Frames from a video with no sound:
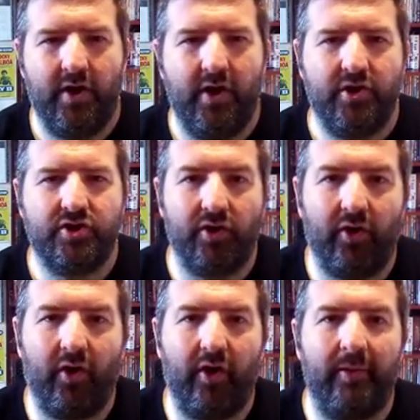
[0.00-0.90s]

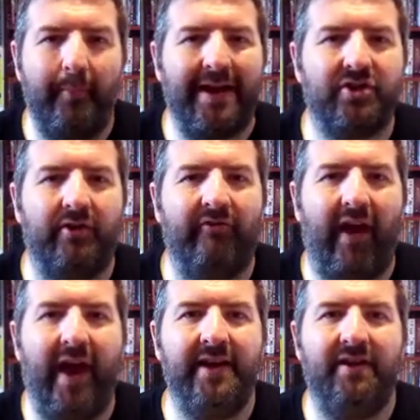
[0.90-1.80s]
So the measure of
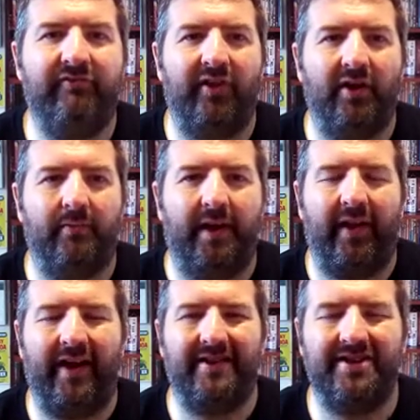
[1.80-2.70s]
any film like
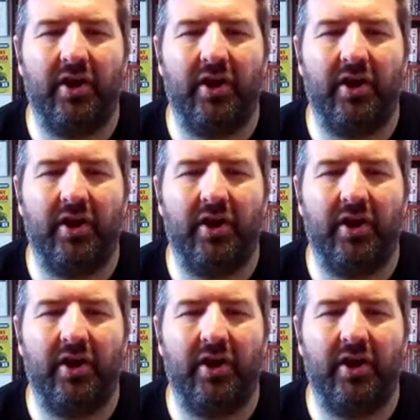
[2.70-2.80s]
that is